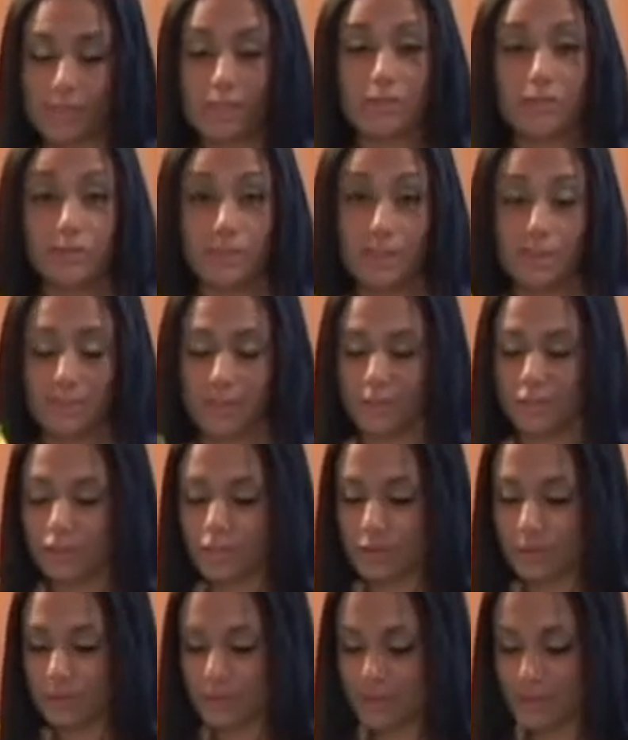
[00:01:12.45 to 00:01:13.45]
of lemon
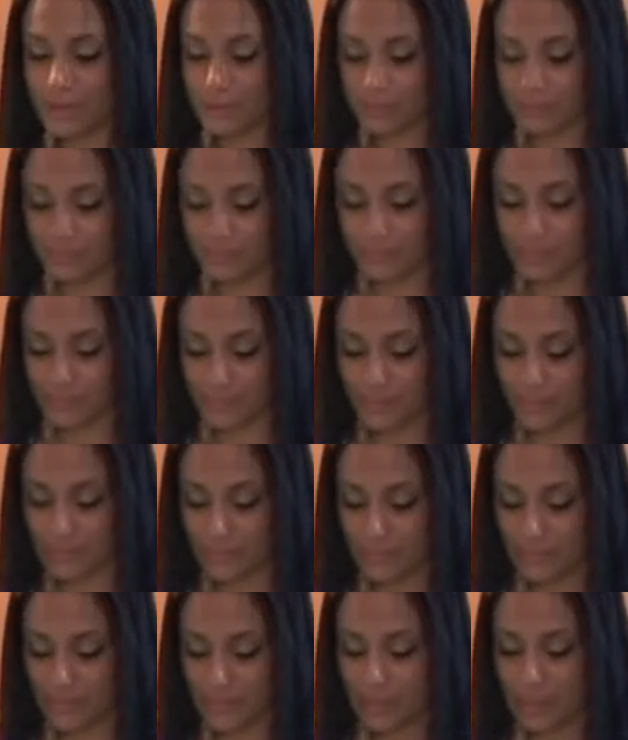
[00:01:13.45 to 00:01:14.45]
juice,
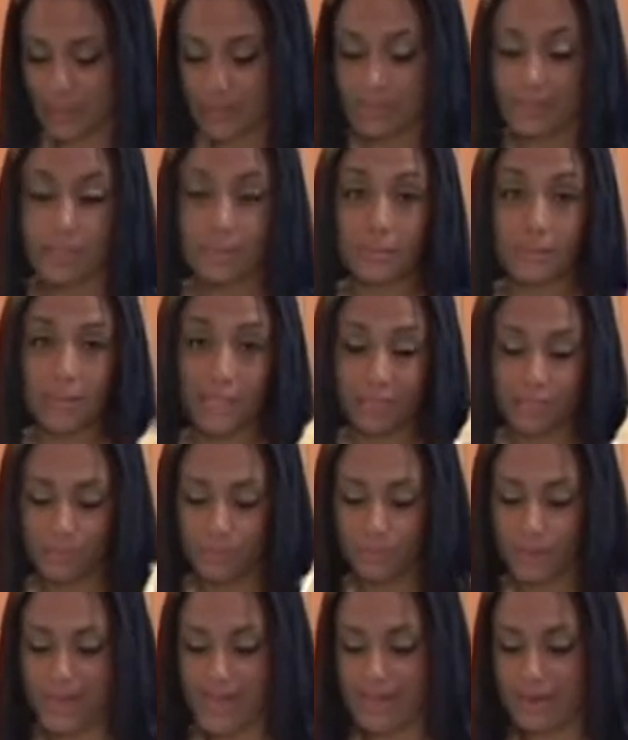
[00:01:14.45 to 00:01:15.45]
some
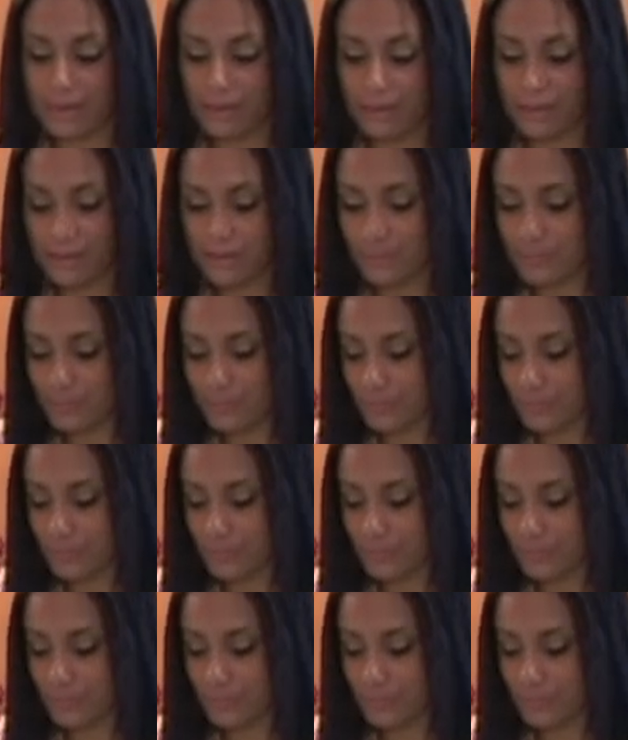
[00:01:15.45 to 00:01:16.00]
onion powder,